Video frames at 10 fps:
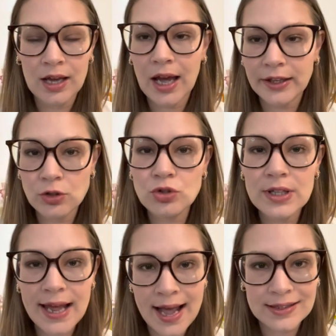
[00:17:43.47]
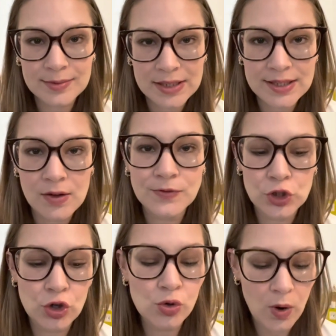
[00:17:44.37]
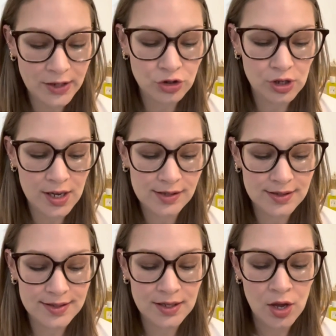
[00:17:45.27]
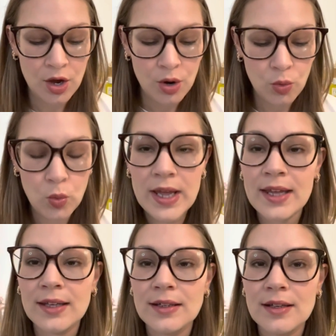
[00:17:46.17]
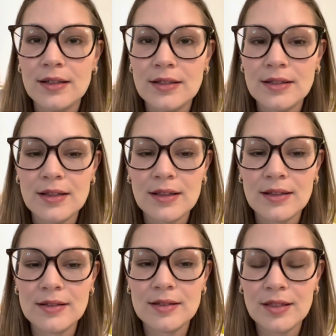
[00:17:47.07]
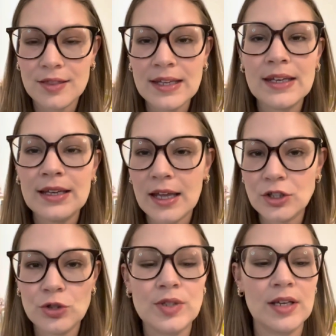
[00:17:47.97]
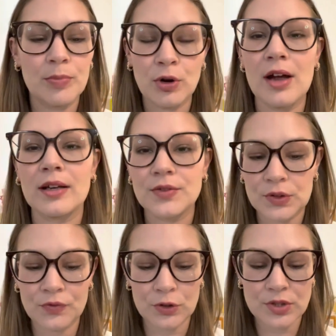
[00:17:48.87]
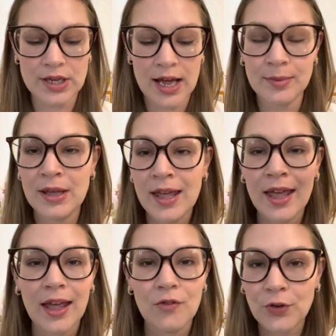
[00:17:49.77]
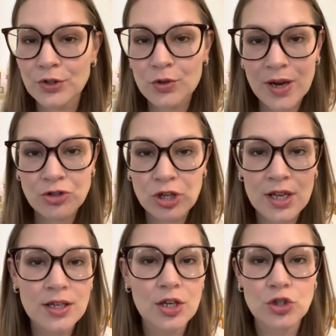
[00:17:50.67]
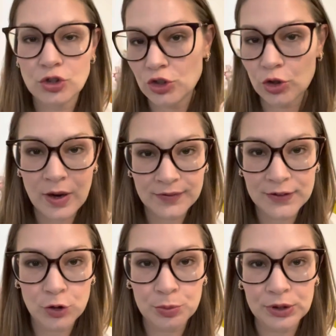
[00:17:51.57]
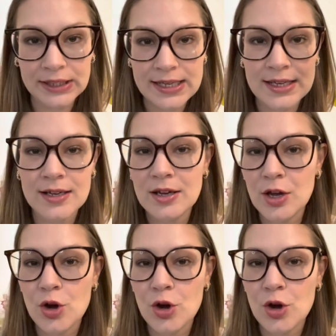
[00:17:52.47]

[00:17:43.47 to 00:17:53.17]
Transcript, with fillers: I usually ask myself two questions when thinking and using a product for the first time. First question, do I feel pretty